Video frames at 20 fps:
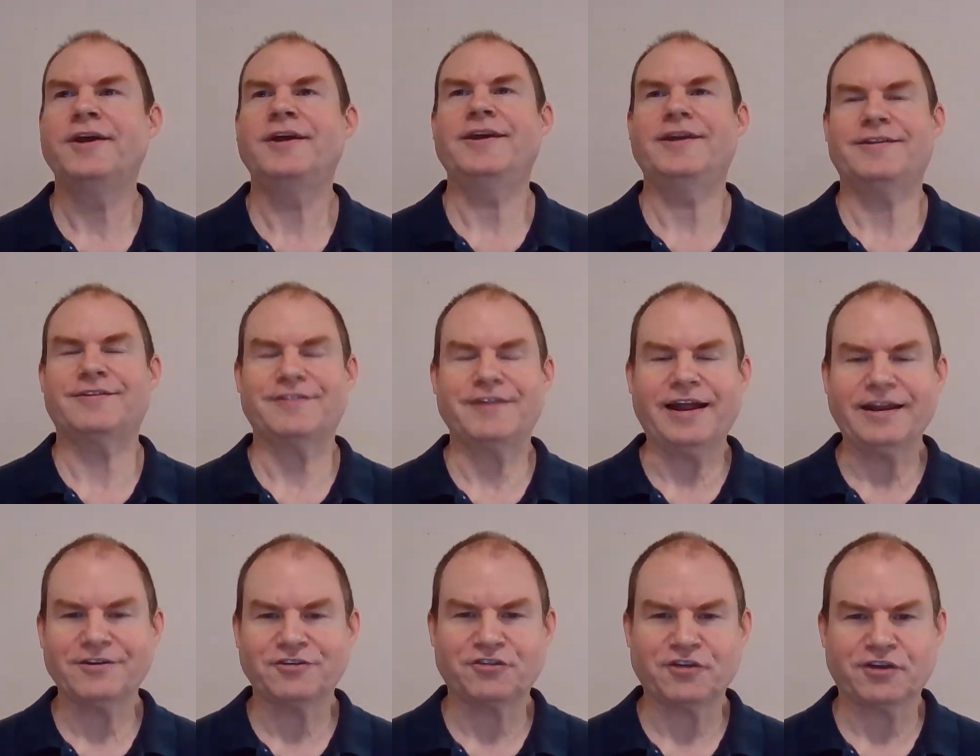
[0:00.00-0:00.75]
it's
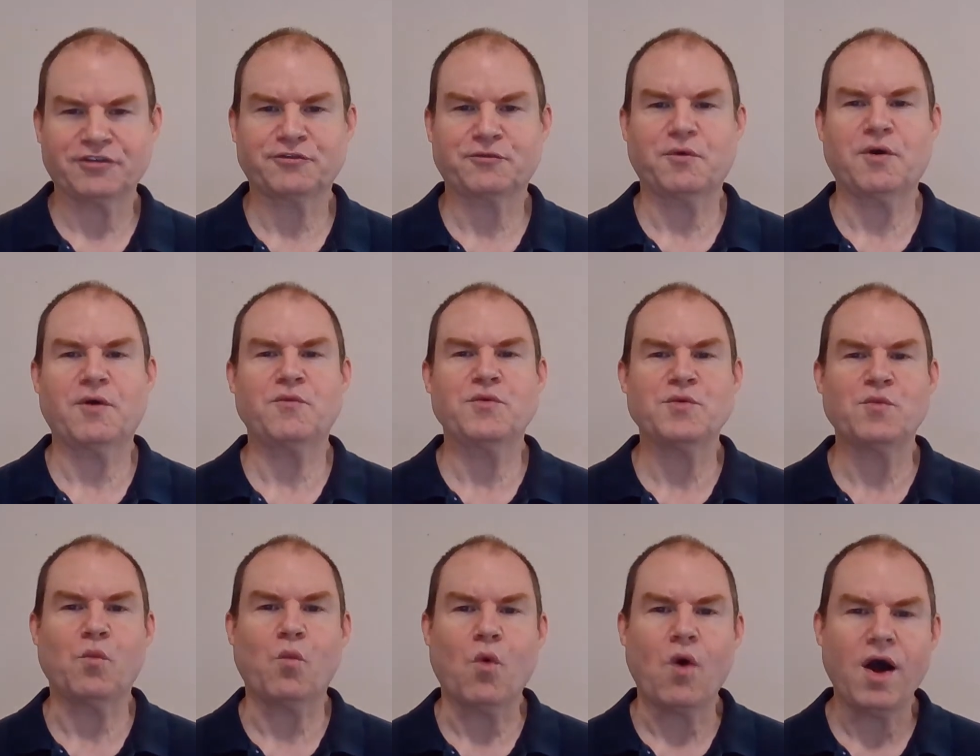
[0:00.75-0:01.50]
not just what we
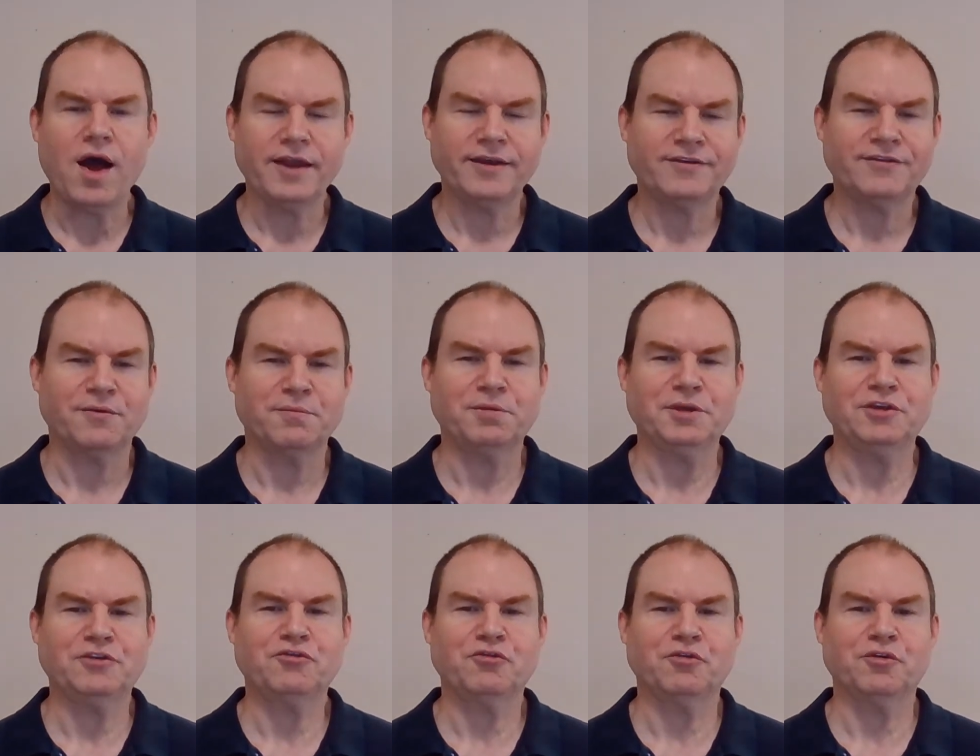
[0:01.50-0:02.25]
want to
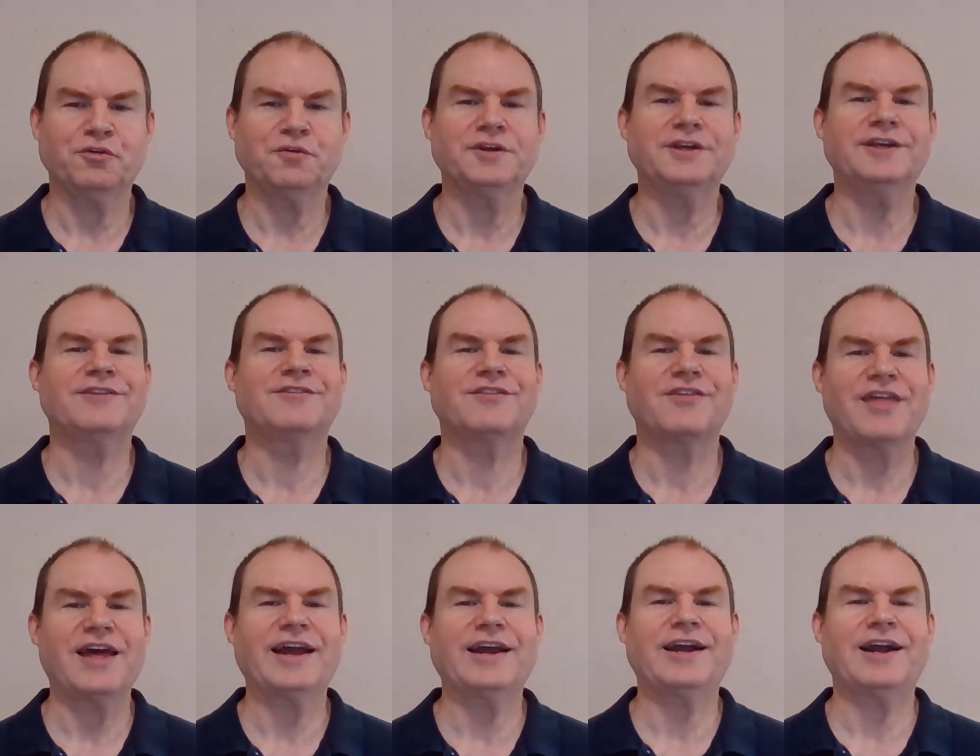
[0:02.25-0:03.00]
be true, it's
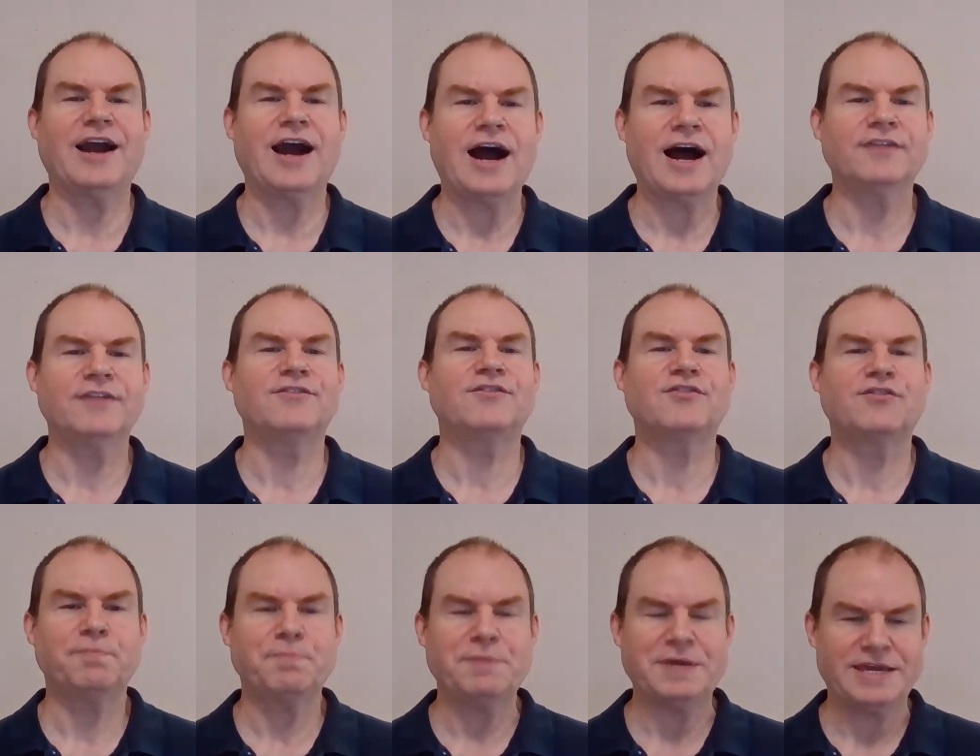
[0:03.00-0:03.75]
that God
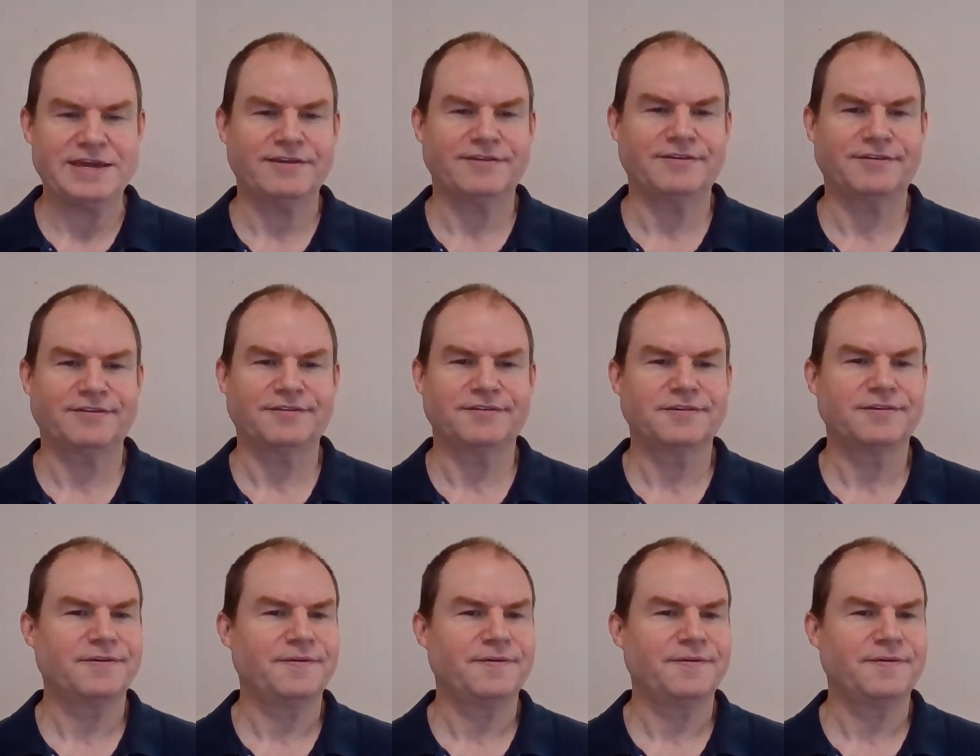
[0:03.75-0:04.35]
speaks.